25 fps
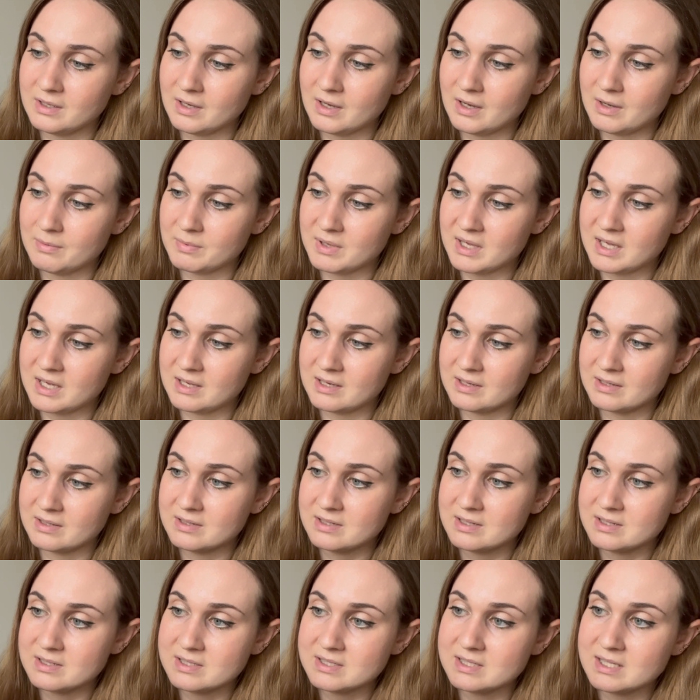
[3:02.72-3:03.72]
I'm
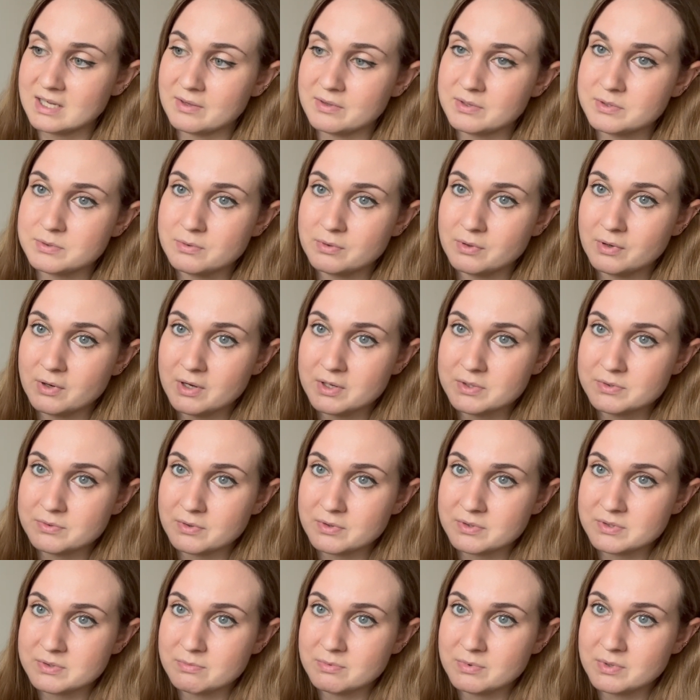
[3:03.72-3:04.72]
keen to see how this one grows. We've
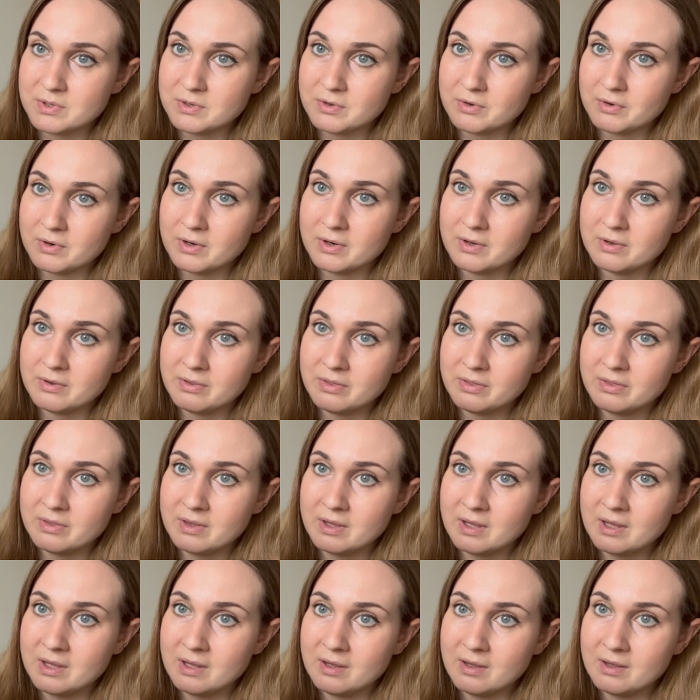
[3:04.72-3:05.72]
got some new growth
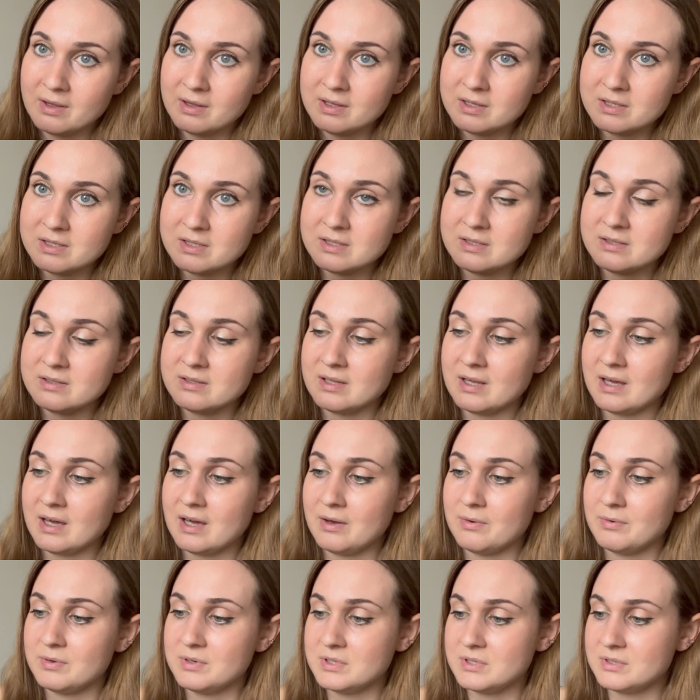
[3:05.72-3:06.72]
just there,
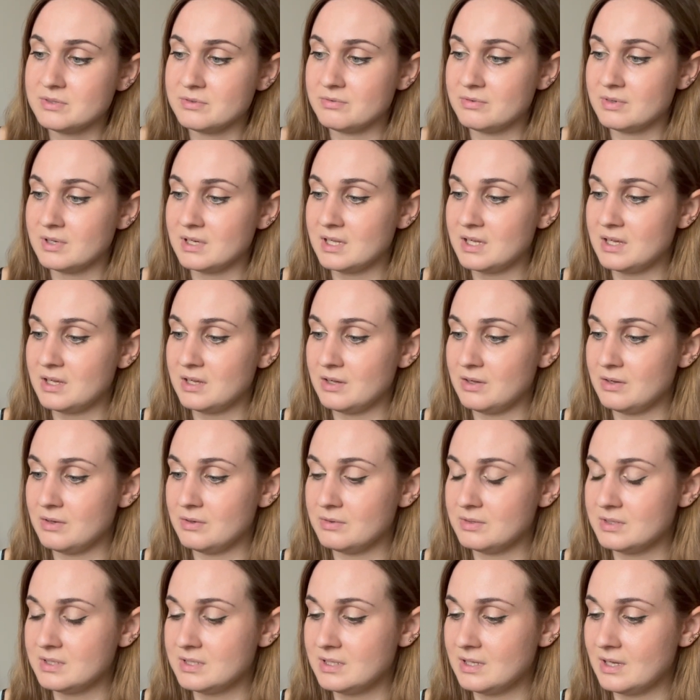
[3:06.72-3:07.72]
which is really cute.